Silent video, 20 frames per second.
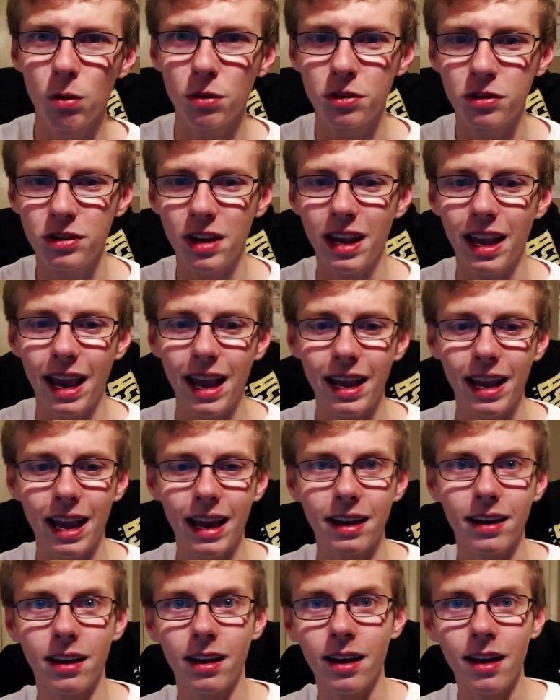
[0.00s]
singing
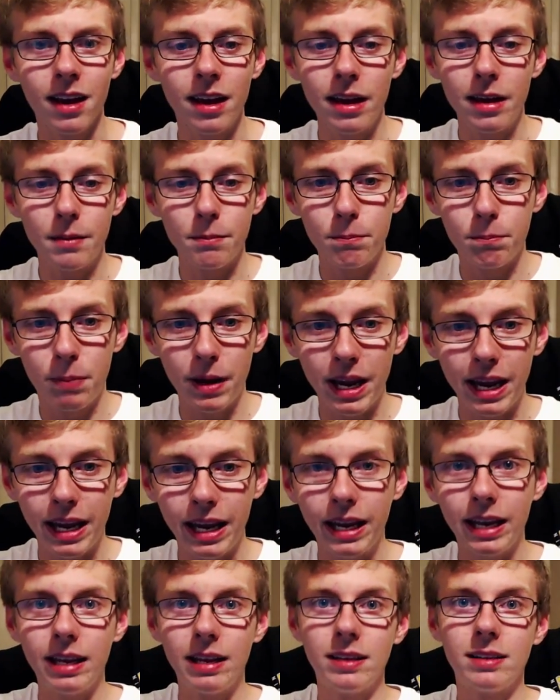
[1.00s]
and
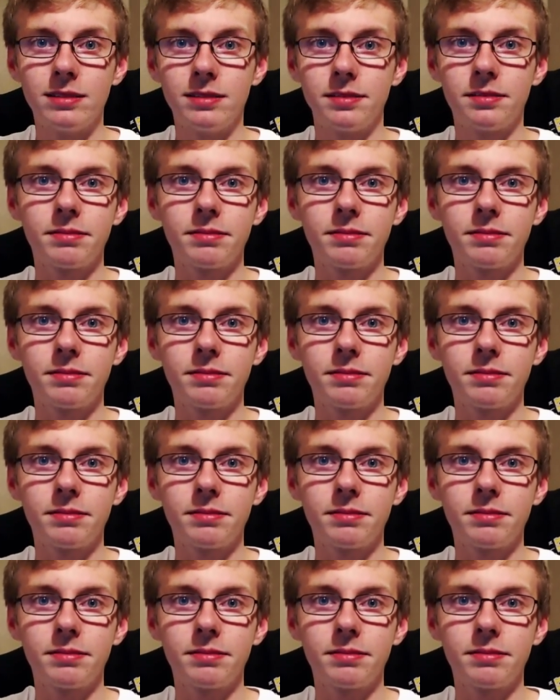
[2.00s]
being